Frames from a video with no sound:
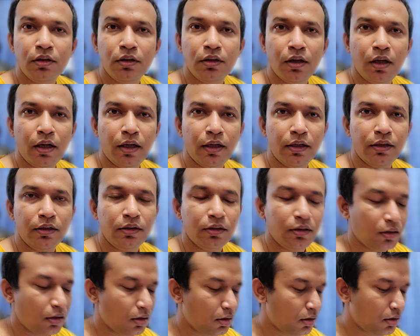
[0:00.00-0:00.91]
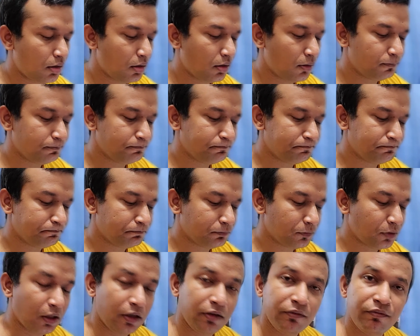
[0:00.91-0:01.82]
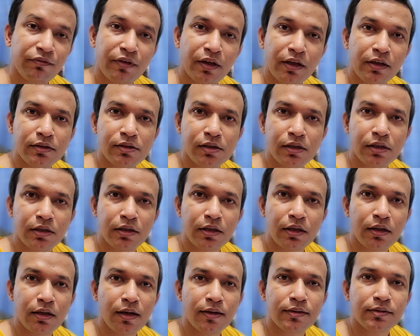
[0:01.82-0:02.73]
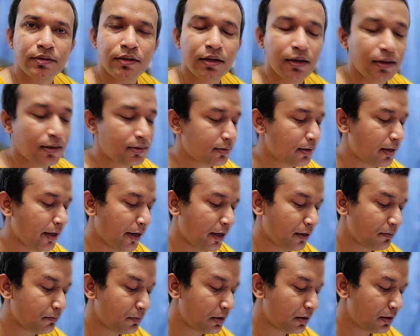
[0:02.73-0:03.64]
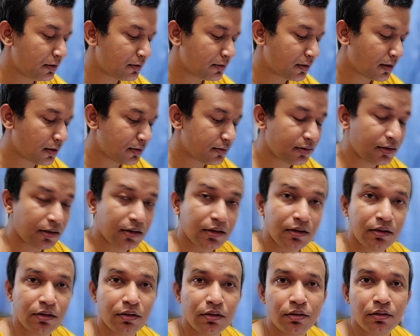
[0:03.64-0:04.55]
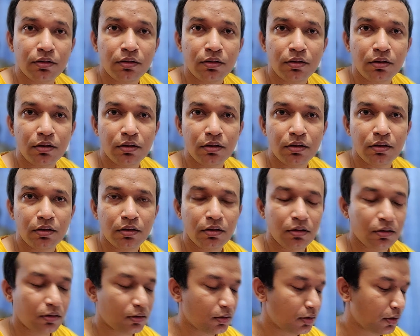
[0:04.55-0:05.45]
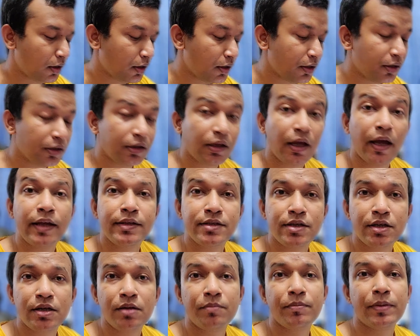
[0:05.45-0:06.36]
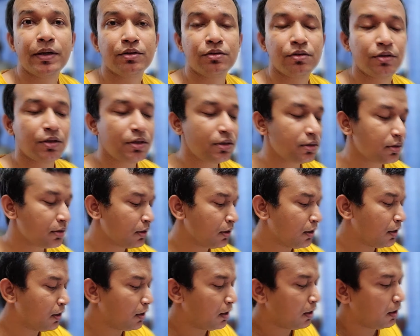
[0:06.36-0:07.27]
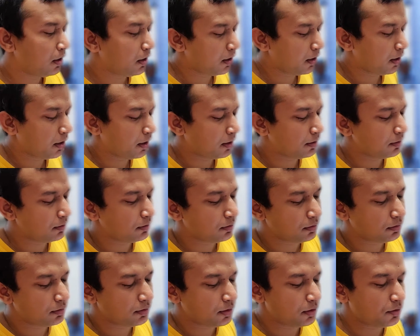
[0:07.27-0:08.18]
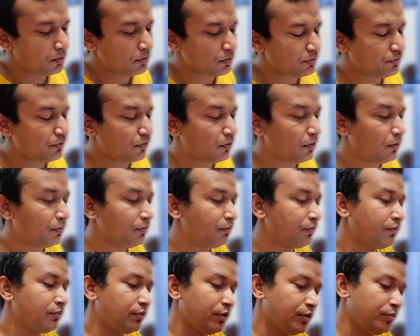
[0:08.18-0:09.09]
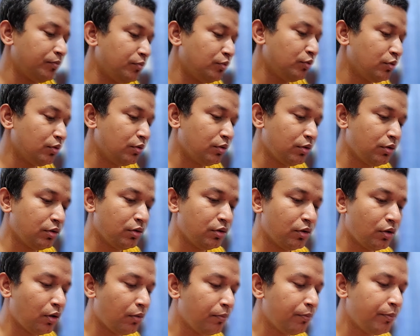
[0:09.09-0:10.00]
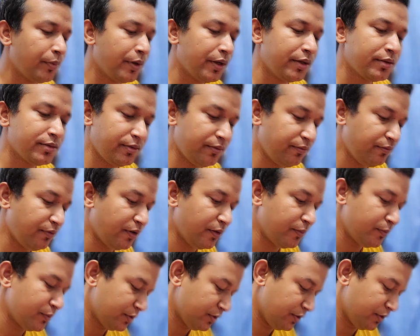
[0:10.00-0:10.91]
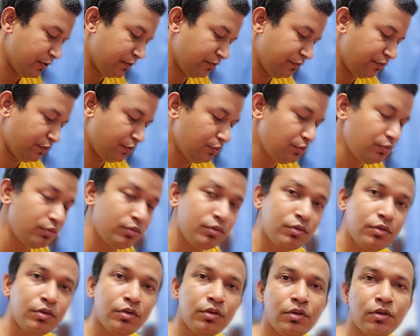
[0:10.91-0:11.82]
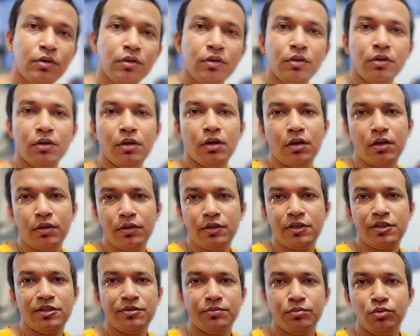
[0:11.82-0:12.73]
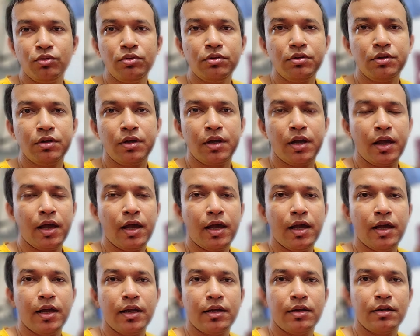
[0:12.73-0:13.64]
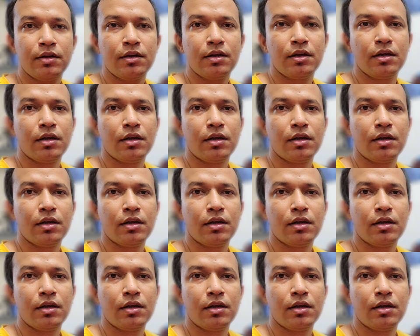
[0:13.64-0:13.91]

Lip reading: Hi. Uh, in fact, in the last class, I had been discussing regarding the Angina Pectoris, and that was from the book Comprehensive Pharmacy Review, this book. And